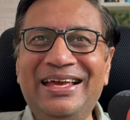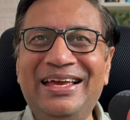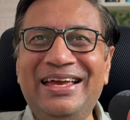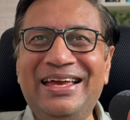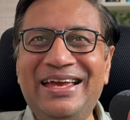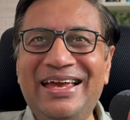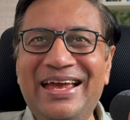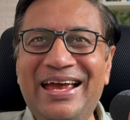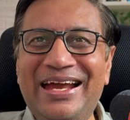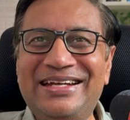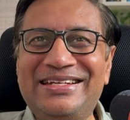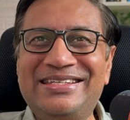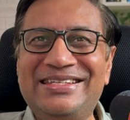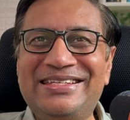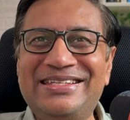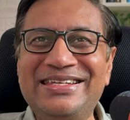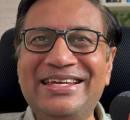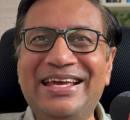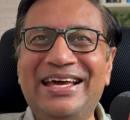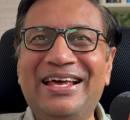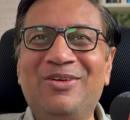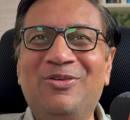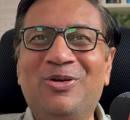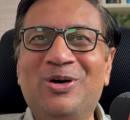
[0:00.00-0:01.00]

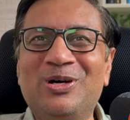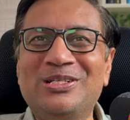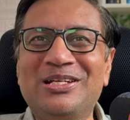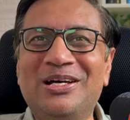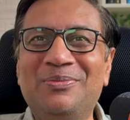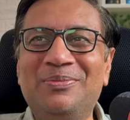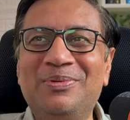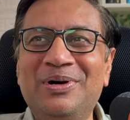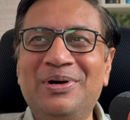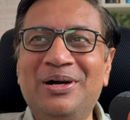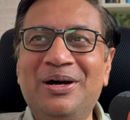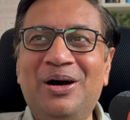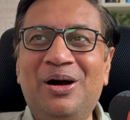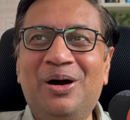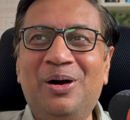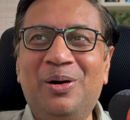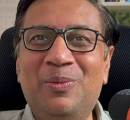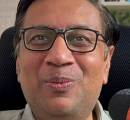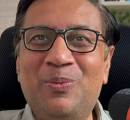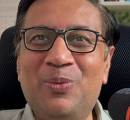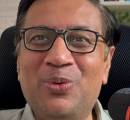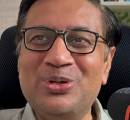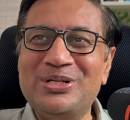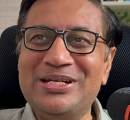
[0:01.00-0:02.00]
HCL was up,
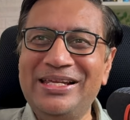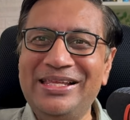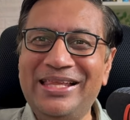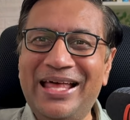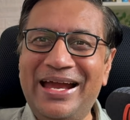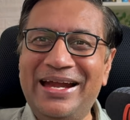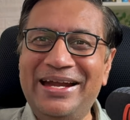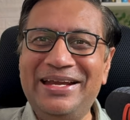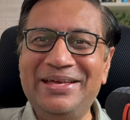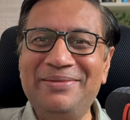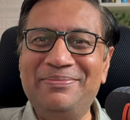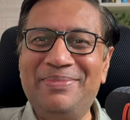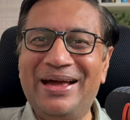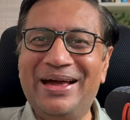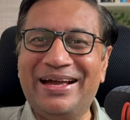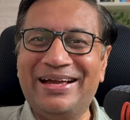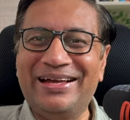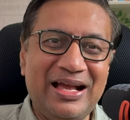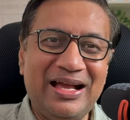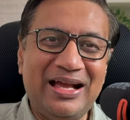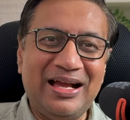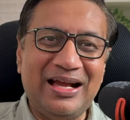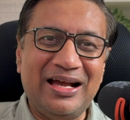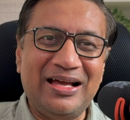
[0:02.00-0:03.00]
mostly the IT
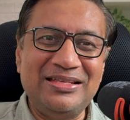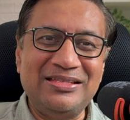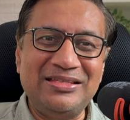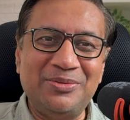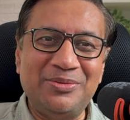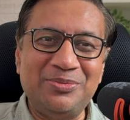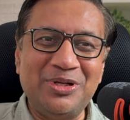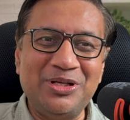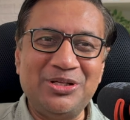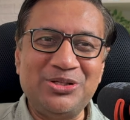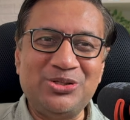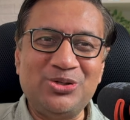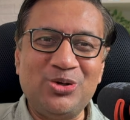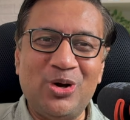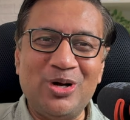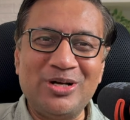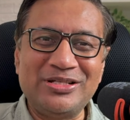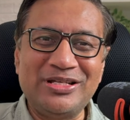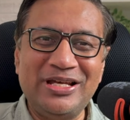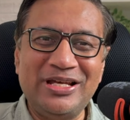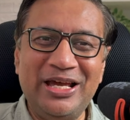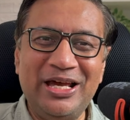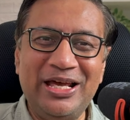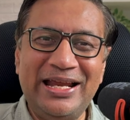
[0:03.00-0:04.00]
pack. Consumption
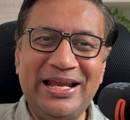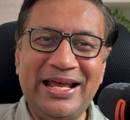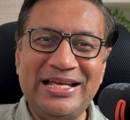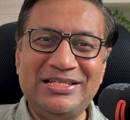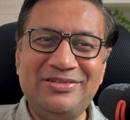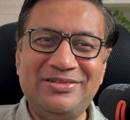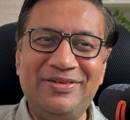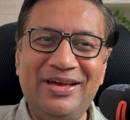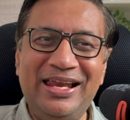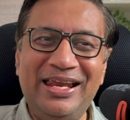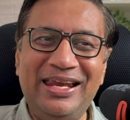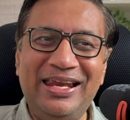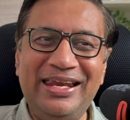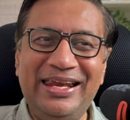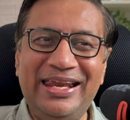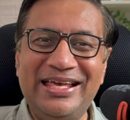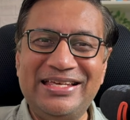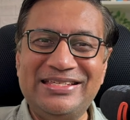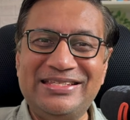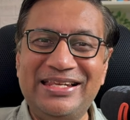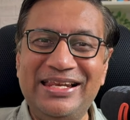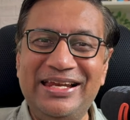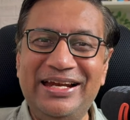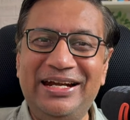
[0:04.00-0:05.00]
stocks here as well,
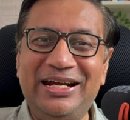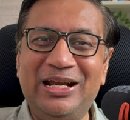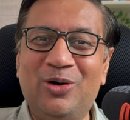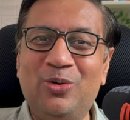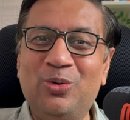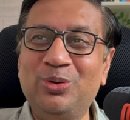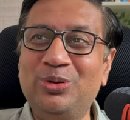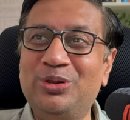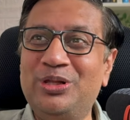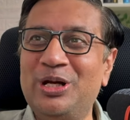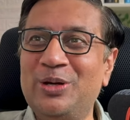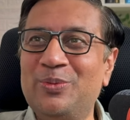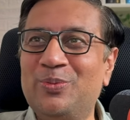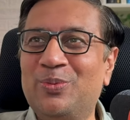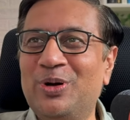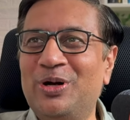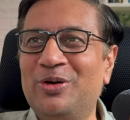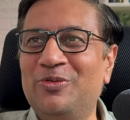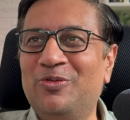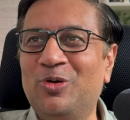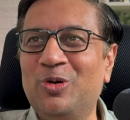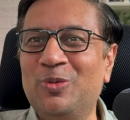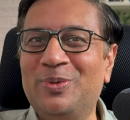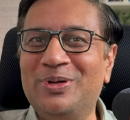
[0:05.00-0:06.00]
Nestle down
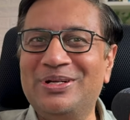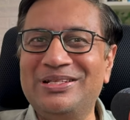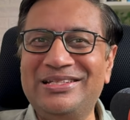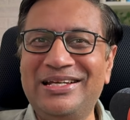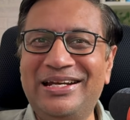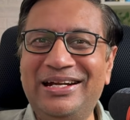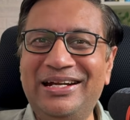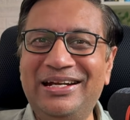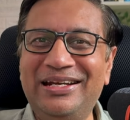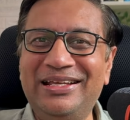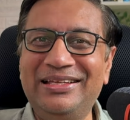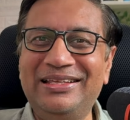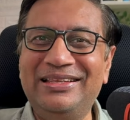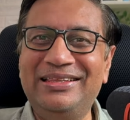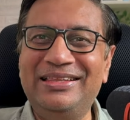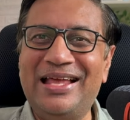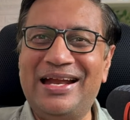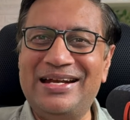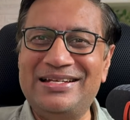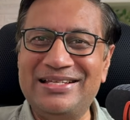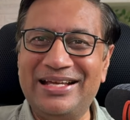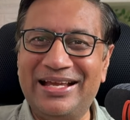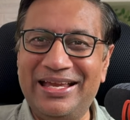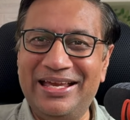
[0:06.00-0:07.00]
3.4%.
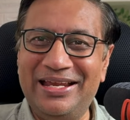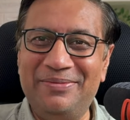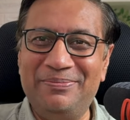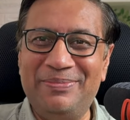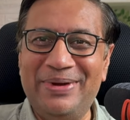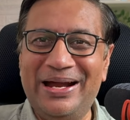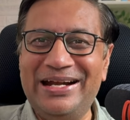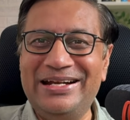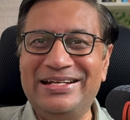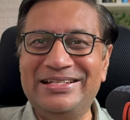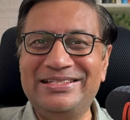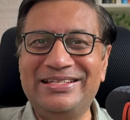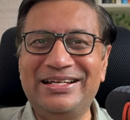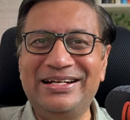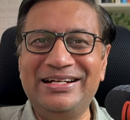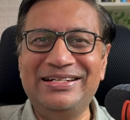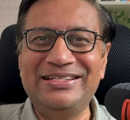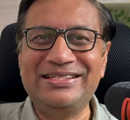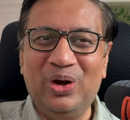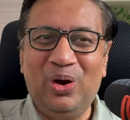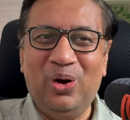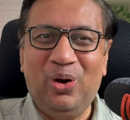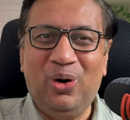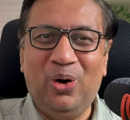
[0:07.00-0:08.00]
That's again bad
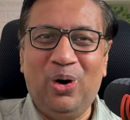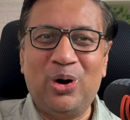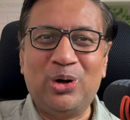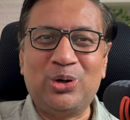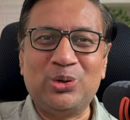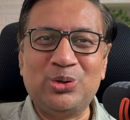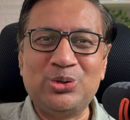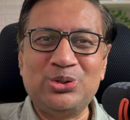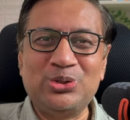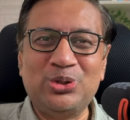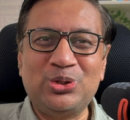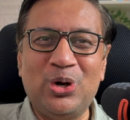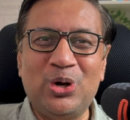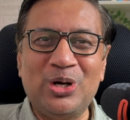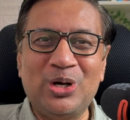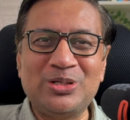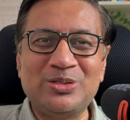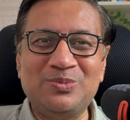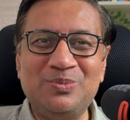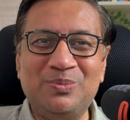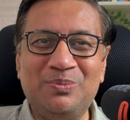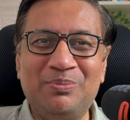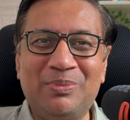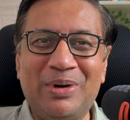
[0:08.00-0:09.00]
results. Auto
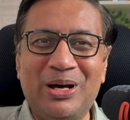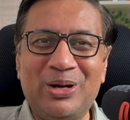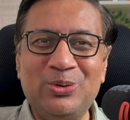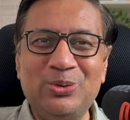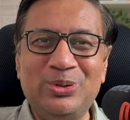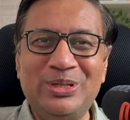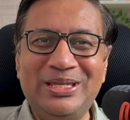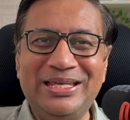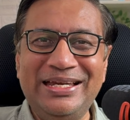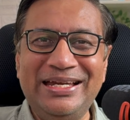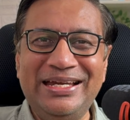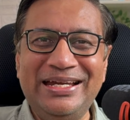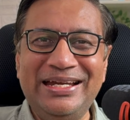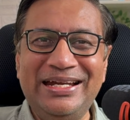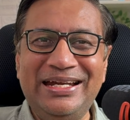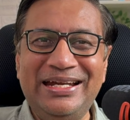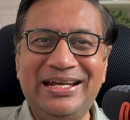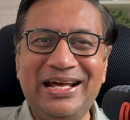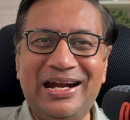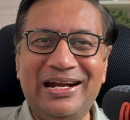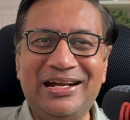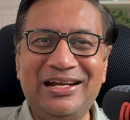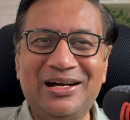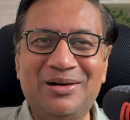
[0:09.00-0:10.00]
stocks, Maruti,
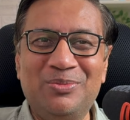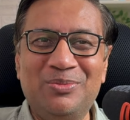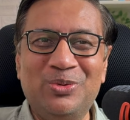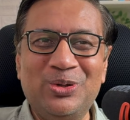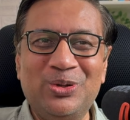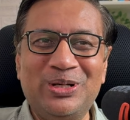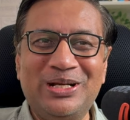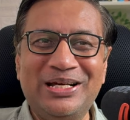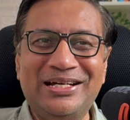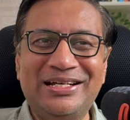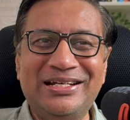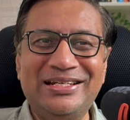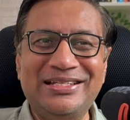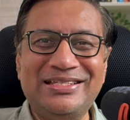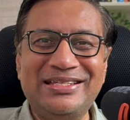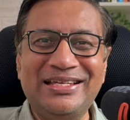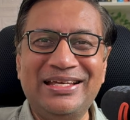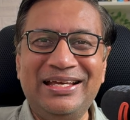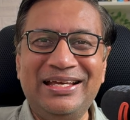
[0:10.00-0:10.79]
Tata Motors,